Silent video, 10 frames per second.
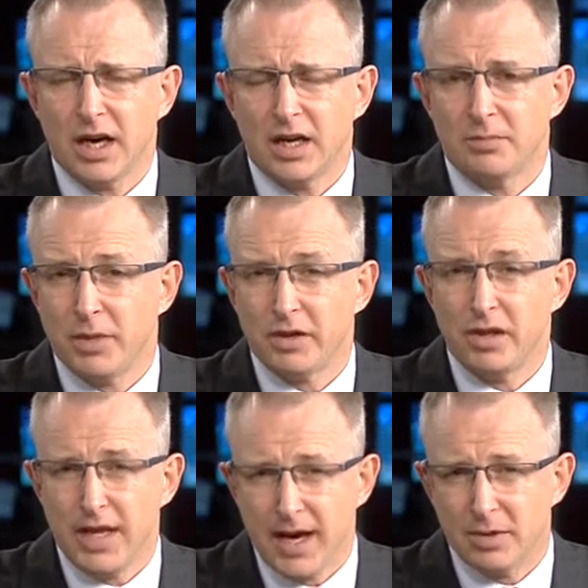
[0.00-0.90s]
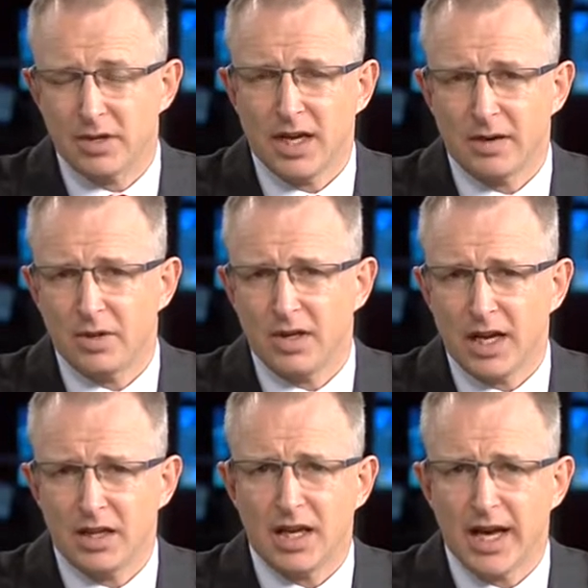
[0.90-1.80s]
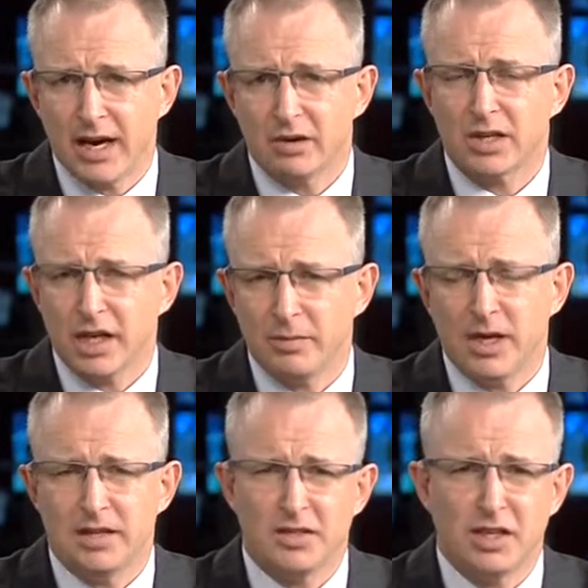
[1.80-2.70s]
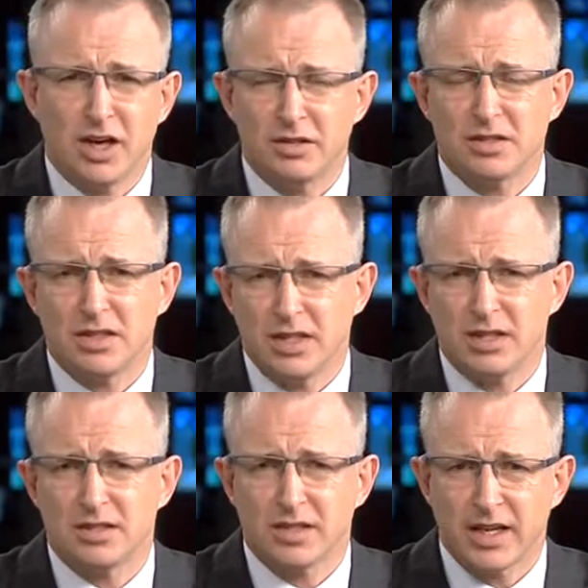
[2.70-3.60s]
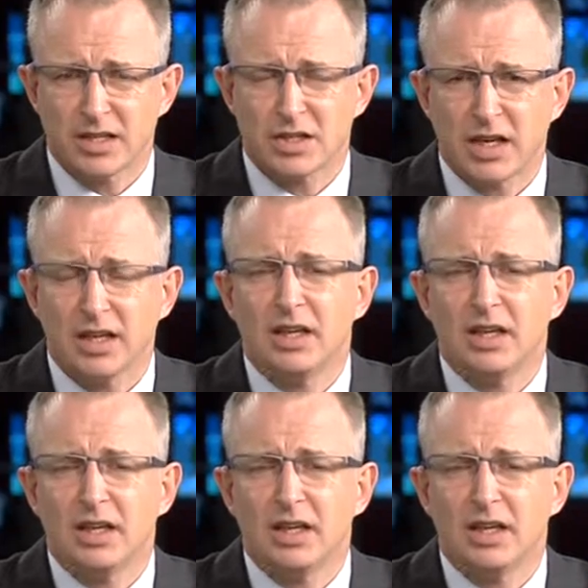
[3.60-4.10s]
under both the Abbott government and the Howard government, as he notes in his lecture,